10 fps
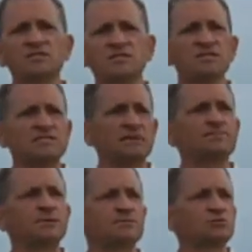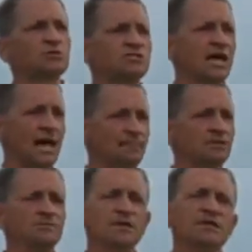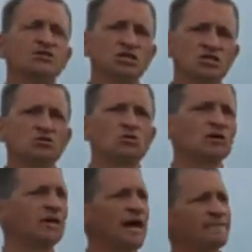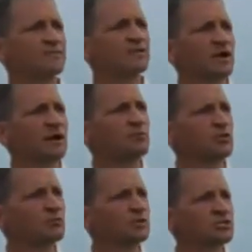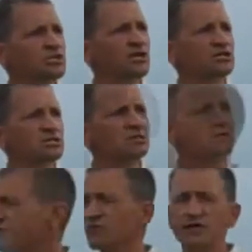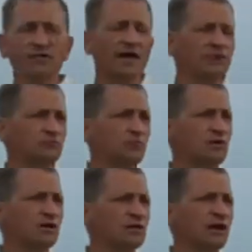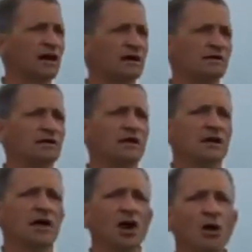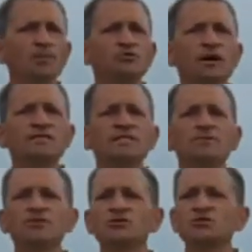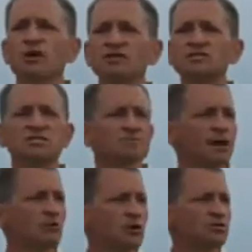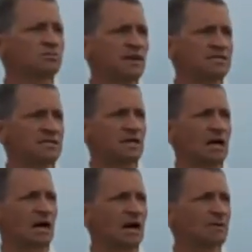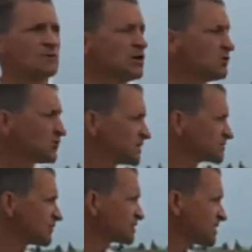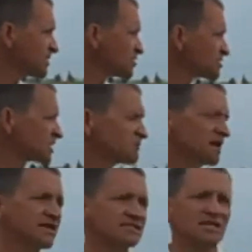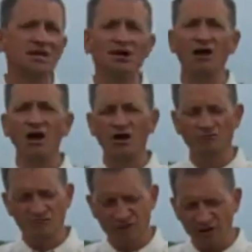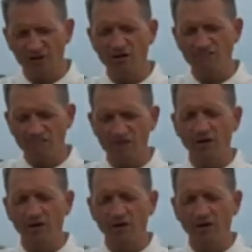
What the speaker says: disease symptoms, which happened to be just shortly after bloom initiation. Hopefully that will help address some of those questions about row spacing. With these frontier chickpeas, they are very